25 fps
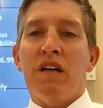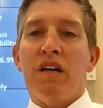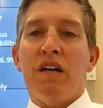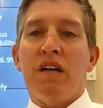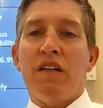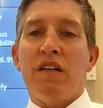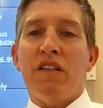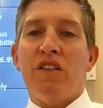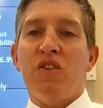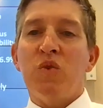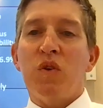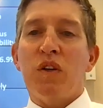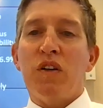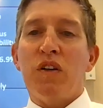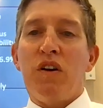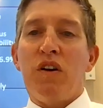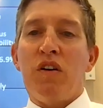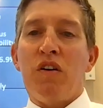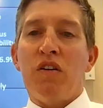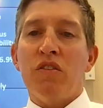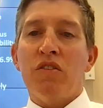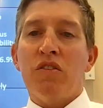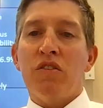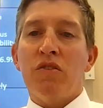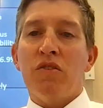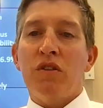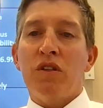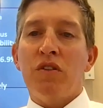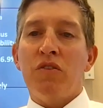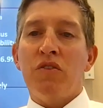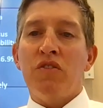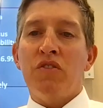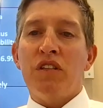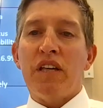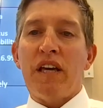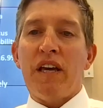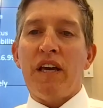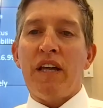This one also
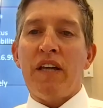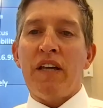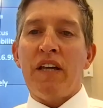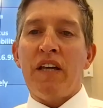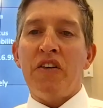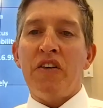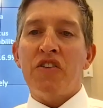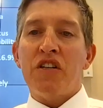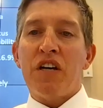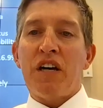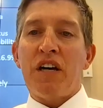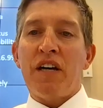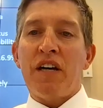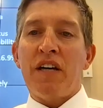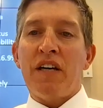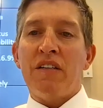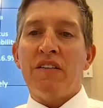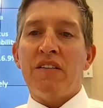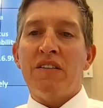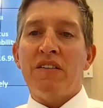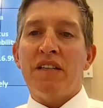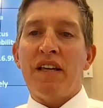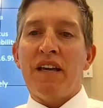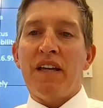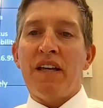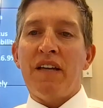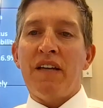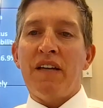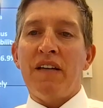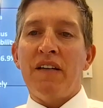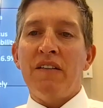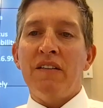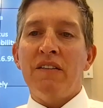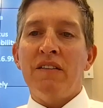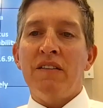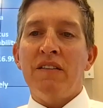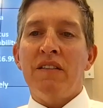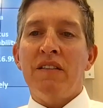used NHIS
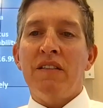data,